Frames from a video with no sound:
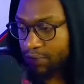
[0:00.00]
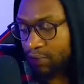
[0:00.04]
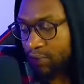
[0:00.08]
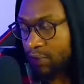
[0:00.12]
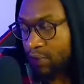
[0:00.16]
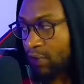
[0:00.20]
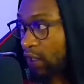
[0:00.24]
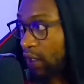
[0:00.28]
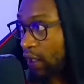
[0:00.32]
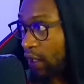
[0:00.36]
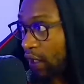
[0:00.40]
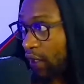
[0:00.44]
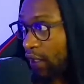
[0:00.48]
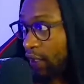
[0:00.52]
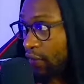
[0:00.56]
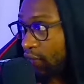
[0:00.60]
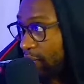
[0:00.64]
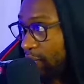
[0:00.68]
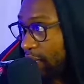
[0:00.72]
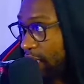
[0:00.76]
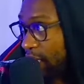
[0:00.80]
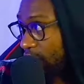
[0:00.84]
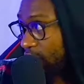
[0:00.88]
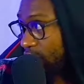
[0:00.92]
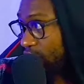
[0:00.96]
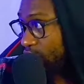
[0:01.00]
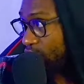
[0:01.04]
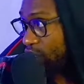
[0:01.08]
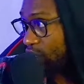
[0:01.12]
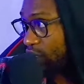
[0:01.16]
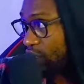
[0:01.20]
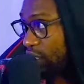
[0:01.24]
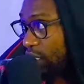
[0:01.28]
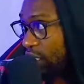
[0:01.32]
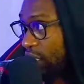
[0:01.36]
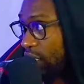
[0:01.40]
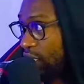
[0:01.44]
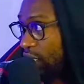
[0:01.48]
thank everybody who
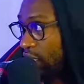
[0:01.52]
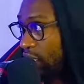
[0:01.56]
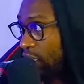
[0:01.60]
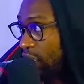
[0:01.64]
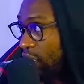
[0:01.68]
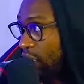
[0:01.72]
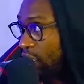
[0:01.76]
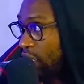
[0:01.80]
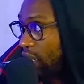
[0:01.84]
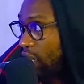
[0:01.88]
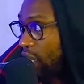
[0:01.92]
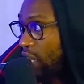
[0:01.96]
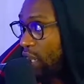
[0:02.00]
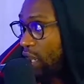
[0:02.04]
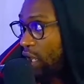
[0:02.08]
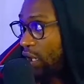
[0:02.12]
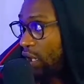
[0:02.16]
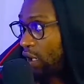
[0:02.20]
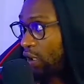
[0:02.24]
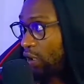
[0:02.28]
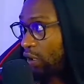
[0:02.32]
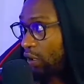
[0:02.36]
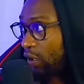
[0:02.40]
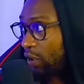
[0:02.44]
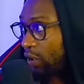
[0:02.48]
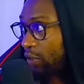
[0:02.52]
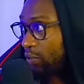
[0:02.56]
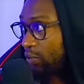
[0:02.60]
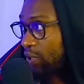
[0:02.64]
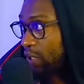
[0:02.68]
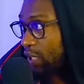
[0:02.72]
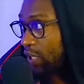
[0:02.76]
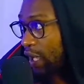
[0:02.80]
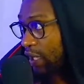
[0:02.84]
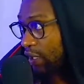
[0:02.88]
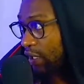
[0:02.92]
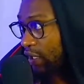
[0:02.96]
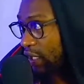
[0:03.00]
tuned in.
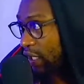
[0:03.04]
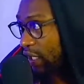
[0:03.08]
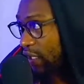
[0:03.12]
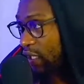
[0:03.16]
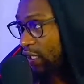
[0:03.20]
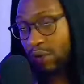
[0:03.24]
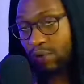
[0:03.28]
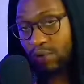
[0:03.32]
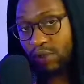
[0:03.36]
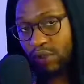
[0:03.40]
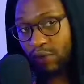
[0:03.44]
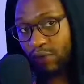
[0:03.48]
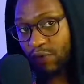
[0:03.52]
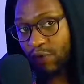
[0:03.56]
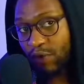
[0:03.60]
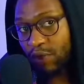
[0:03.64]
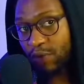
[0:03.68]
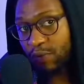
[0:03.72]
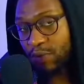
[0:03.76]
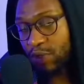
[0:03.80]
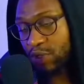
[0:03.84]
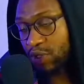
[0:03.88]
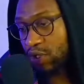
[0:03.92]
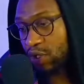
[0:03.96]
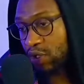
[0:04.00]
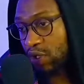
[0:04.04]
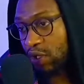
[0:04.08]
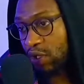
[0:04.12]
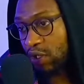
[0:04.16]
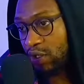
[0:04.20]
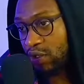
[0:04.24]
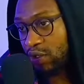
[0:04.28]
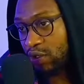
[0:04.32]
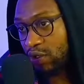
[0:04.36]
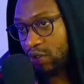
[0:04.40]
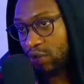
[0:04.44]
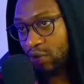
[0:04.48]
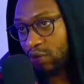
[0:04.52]
Ayenkia was the first person here,
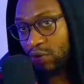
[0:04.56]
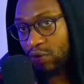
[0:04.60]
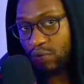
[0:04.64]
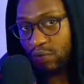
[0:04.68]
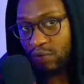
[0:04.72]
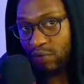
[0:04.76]
so